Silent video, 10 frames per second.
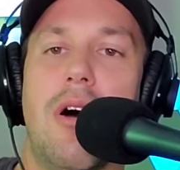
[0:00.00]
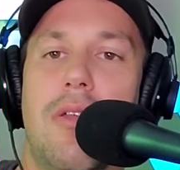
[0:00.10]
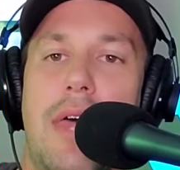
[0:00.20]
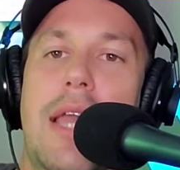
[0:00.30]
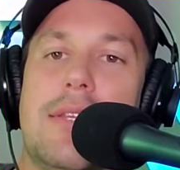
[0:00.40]

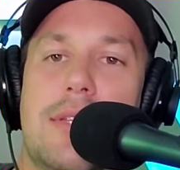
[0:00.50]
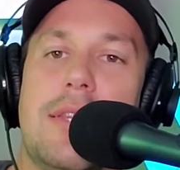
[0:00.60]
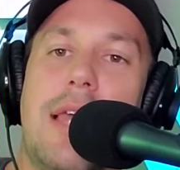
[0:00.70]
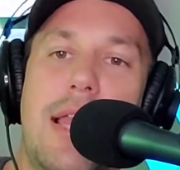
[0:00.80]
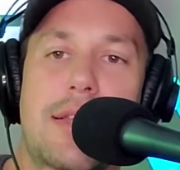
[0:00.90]

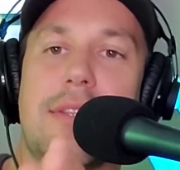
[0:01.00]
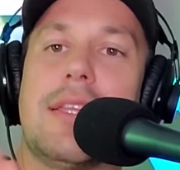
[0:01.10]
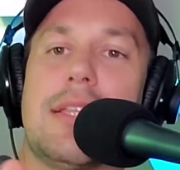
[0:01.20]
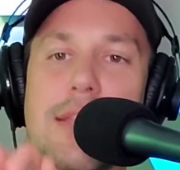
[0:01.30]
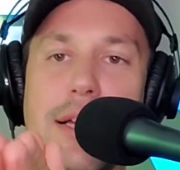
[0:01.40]

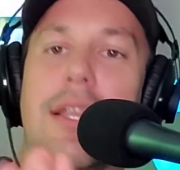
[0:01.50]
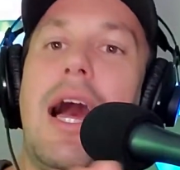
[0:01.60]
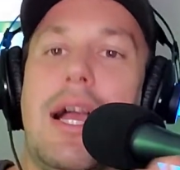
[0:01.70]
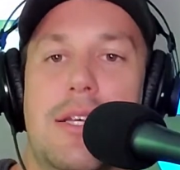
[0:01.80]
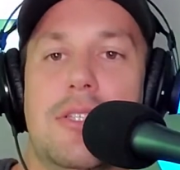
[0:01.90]
the
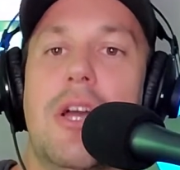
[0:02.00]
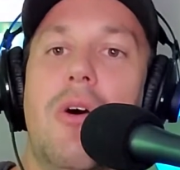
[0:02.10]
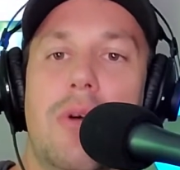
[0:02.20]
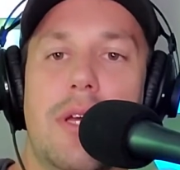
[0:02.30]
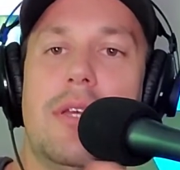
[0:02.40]
clock is
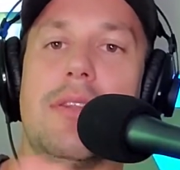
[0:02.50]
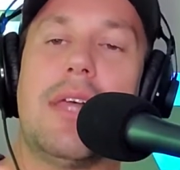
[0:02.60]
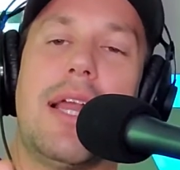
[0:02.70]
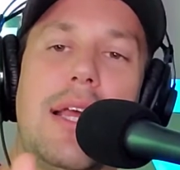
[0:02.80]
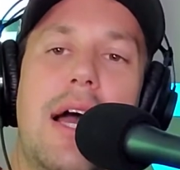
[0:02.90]
going.
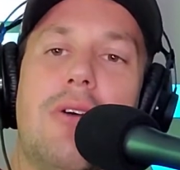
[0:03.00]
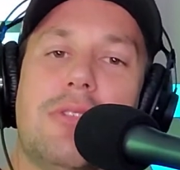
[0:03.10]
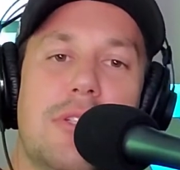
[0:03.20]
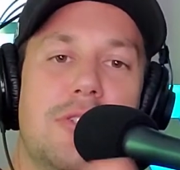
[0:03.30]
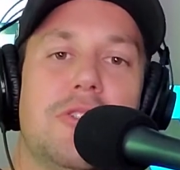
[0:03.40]
That
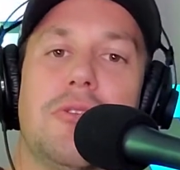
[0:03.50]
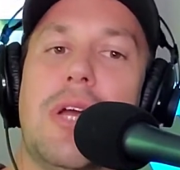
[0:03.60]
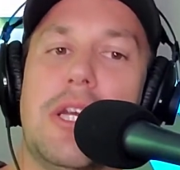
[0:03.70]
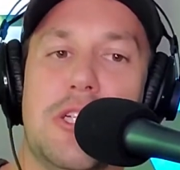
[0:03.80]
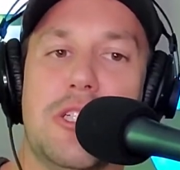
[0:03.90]
counts as
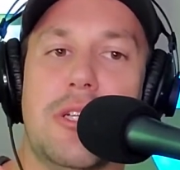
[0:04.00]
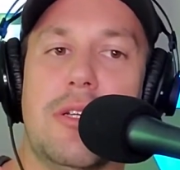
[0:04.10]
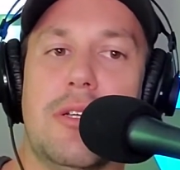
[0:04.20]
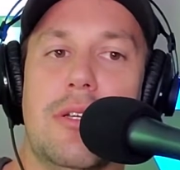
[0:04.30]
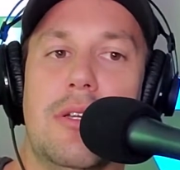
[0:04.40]
duration.
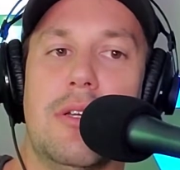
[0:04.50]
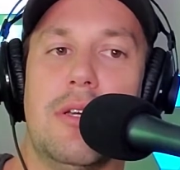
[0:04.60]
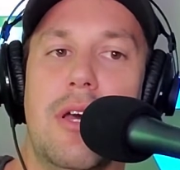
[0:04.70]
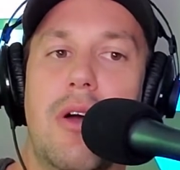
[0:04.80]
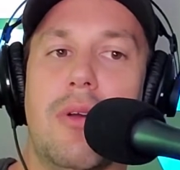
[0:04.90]

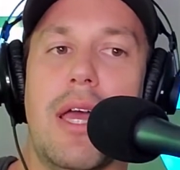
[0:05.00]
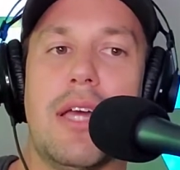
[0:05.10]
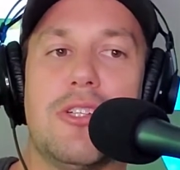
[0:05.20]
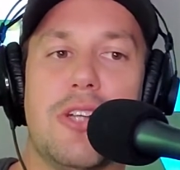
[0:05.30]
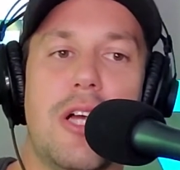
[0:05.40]
Okay,
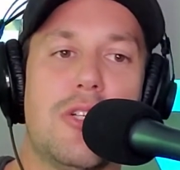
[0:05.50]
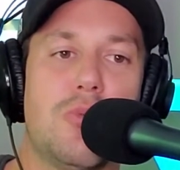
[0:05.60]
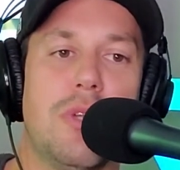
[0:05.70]
a judge